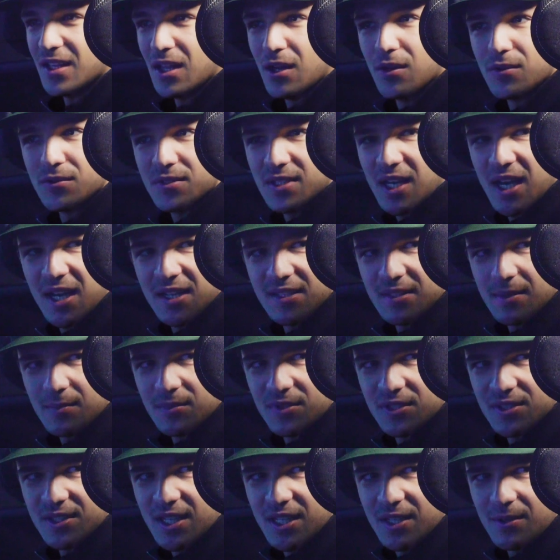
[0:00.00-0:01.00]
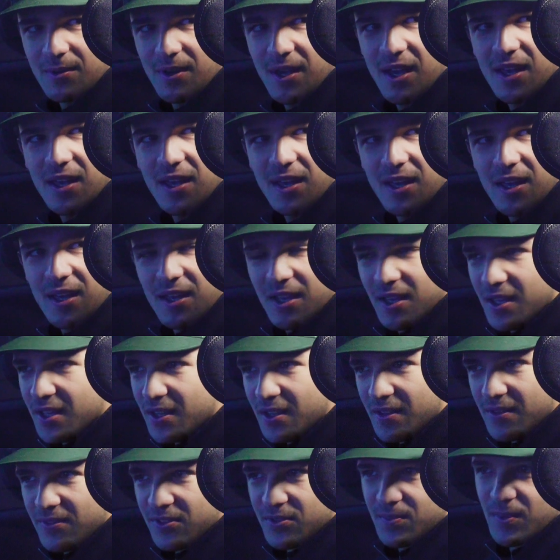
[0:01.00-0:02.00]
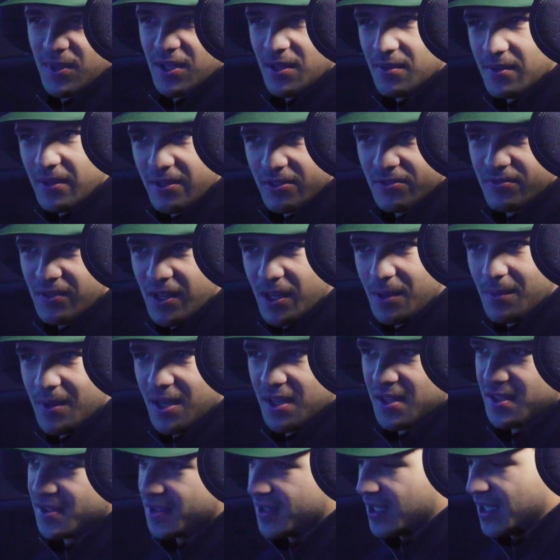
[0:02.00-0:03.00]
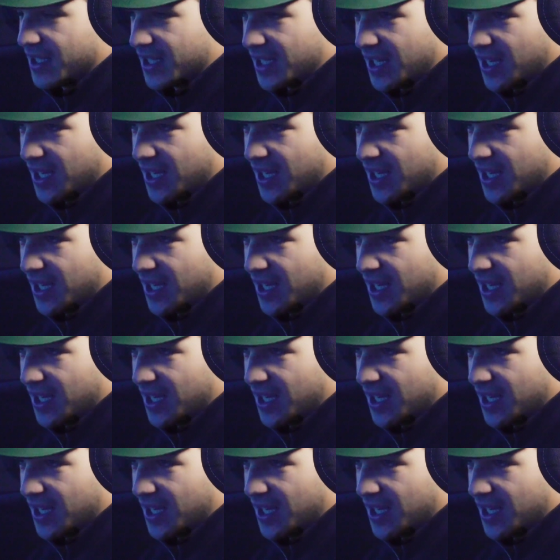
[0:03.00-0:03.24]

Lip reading: low tyre temperatures anyway, you've spun up those rear wheels and the